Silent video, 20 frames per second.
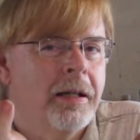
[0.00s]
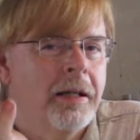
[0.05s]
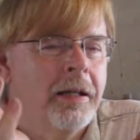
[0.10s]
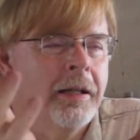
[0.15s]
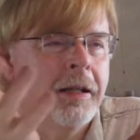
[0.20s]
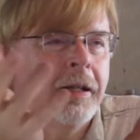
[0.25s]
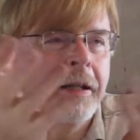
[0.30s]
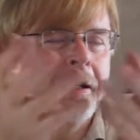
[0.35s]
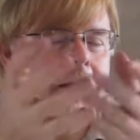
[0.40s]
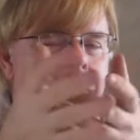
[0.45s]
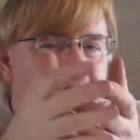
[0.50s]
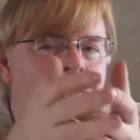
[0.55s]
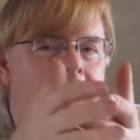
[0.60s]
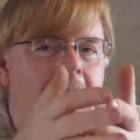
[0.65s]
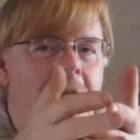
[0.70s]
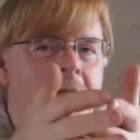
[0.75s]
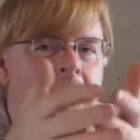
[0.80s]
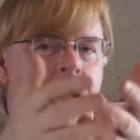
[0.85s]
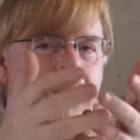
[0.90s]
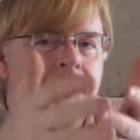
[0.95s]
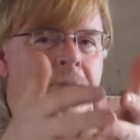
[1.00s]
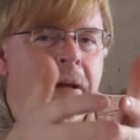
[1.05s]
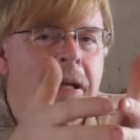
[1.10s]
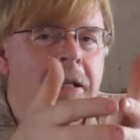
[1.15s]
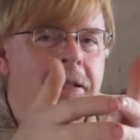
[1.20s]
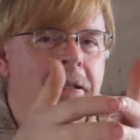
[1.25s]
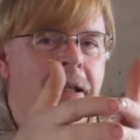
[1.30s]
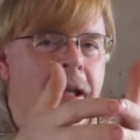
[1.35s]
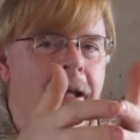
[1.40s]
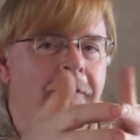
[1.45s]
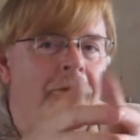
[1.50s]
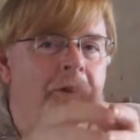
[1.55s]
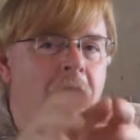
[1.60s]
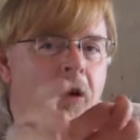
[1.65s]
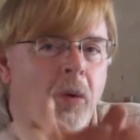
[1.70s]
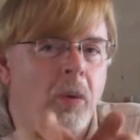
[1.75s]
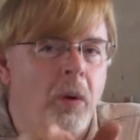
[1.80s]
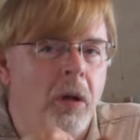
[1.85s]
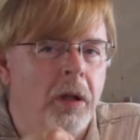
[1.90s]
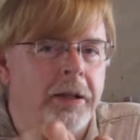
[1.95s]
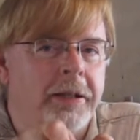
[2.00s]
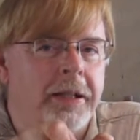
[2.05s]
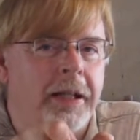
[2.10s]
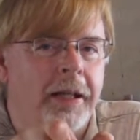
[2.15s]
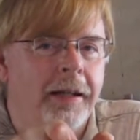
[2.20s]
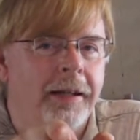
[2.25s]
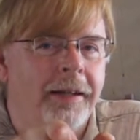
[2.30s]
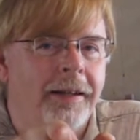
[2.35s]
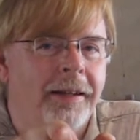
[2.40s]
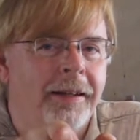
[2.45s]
that defines a baseline for quality